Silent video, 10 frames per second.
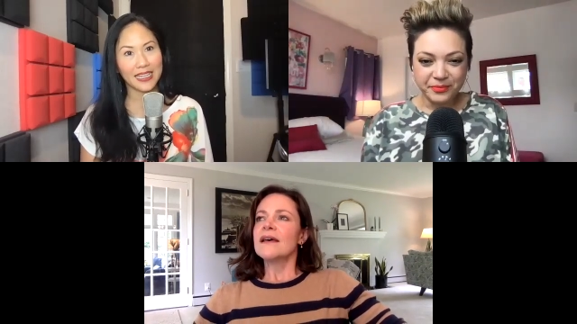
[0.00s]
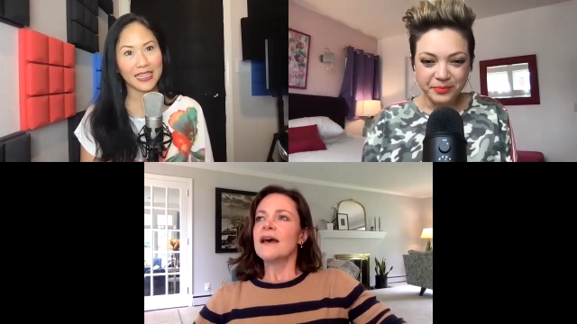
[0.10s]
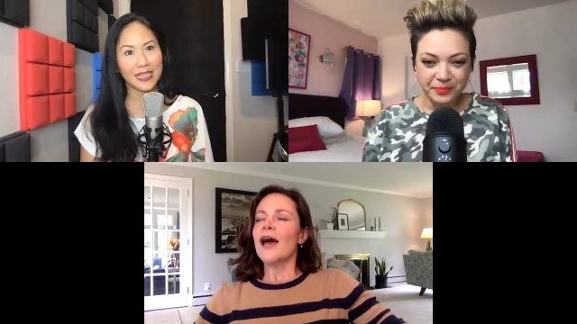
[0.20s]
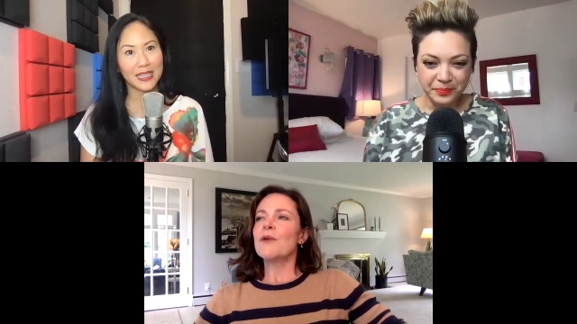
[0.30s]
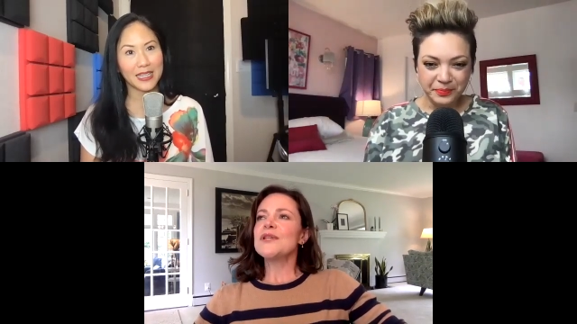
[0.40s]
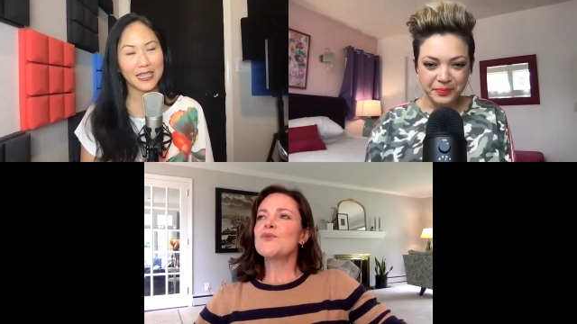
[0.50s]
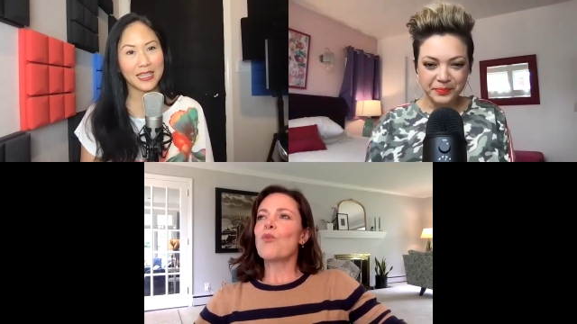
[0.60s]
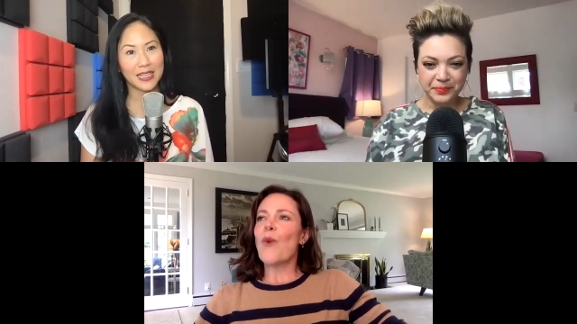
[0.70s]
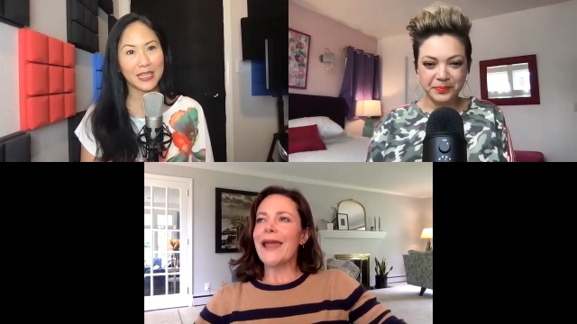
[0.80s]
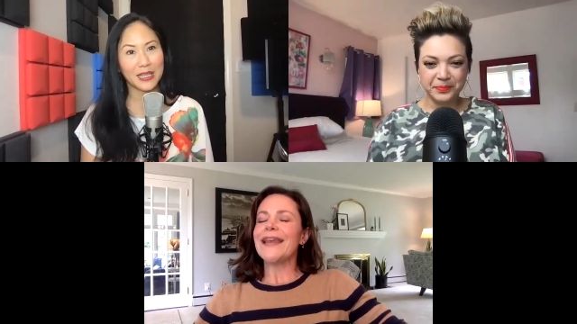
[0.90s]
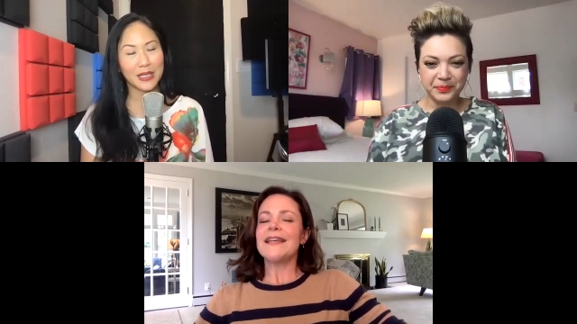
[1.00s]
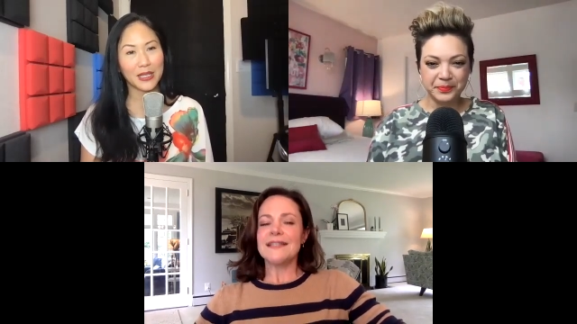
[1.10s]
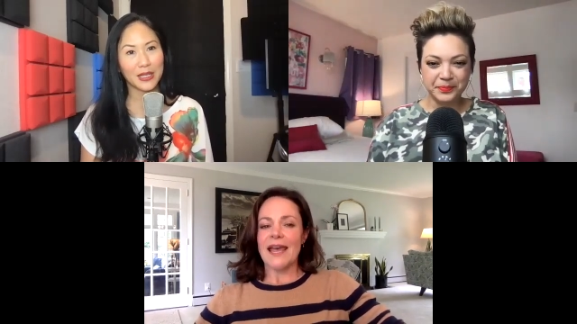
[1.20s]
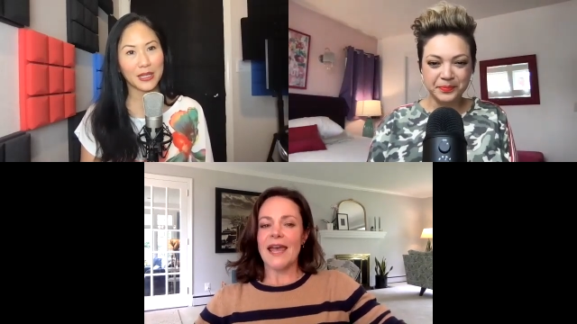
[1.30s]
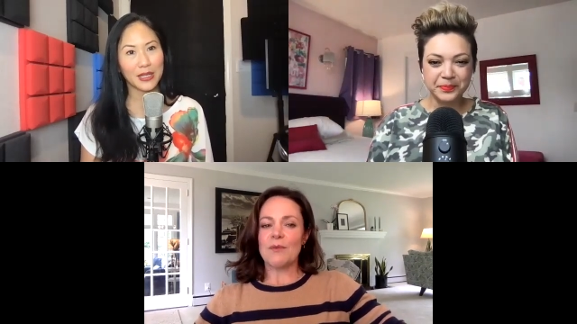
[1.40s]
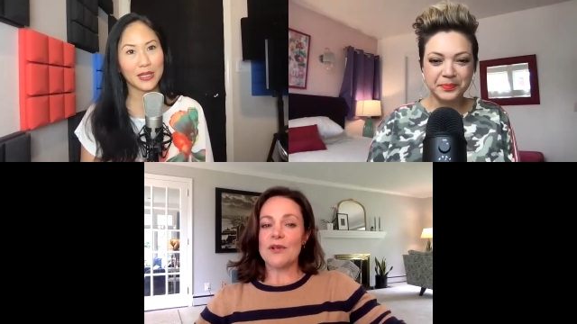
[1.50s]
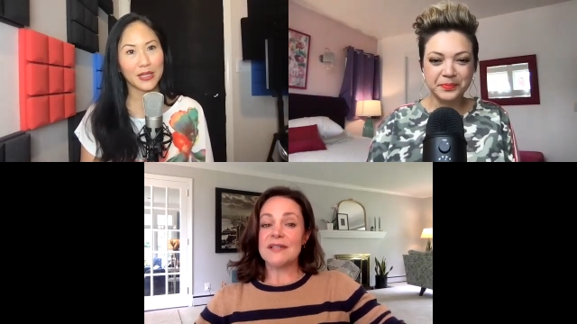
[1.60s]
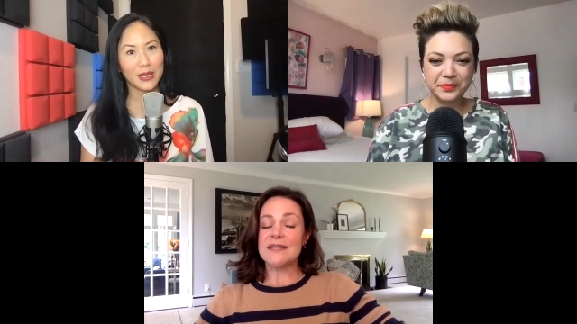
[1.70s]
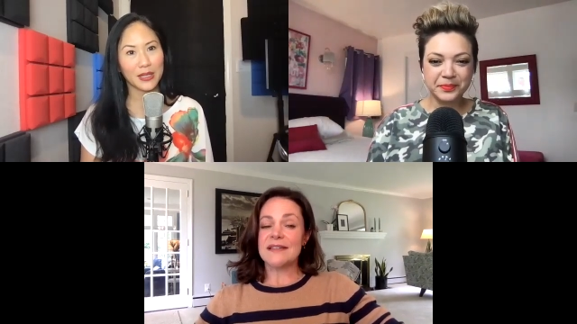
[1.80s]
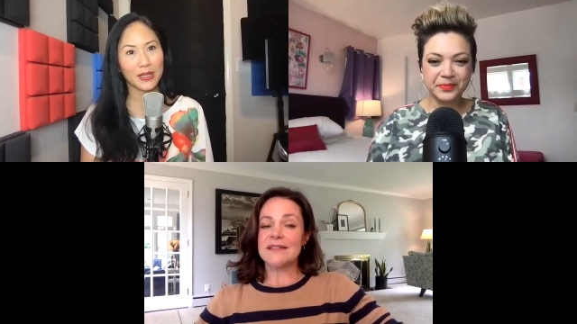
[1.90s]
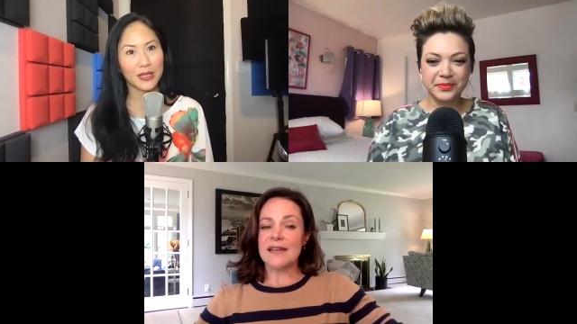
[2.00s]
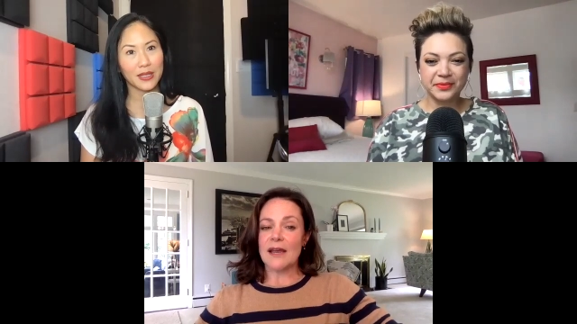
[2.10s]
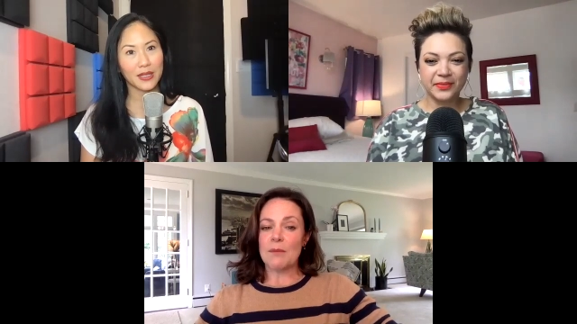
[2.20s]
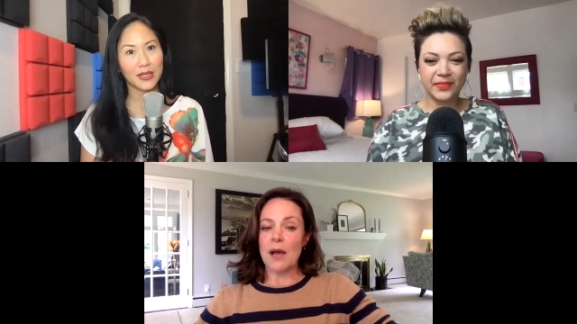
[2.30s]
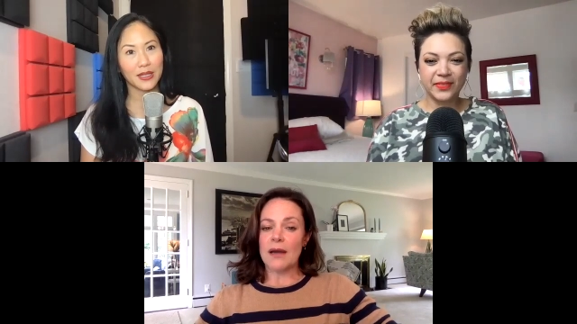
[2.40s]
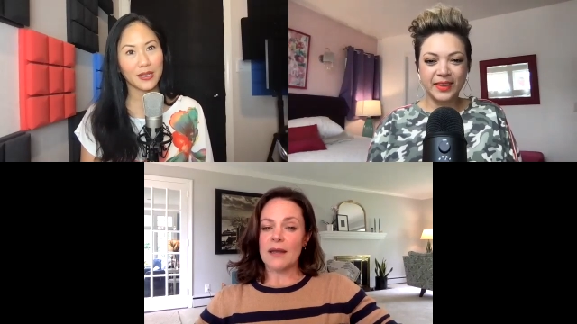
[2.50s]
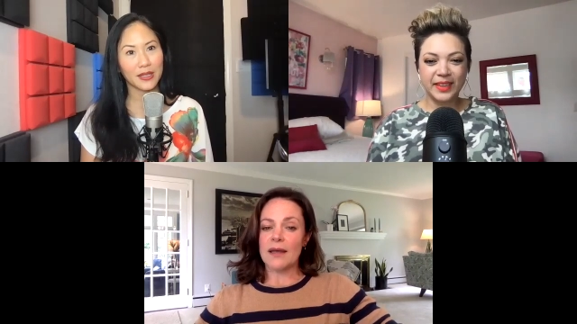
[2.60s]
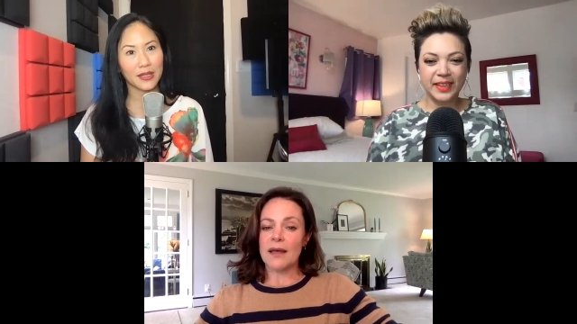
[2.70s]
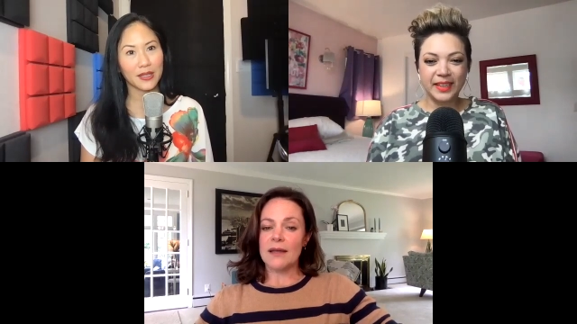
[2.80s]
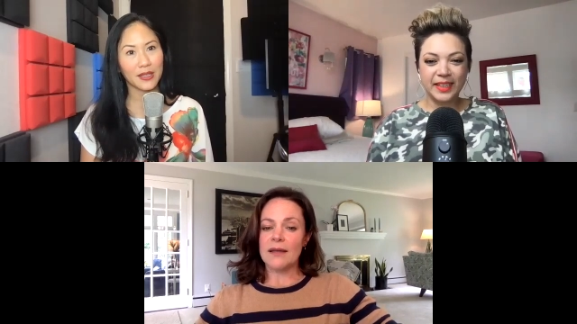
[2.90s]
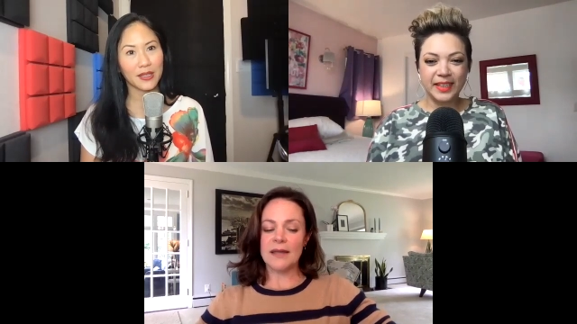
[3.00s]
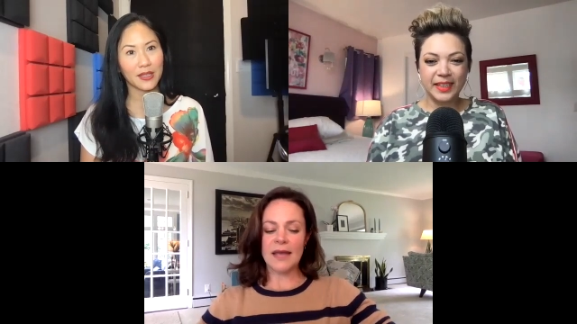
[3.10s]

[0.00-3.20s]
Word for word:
Speaker 1: I was waiting tables in Santa Monica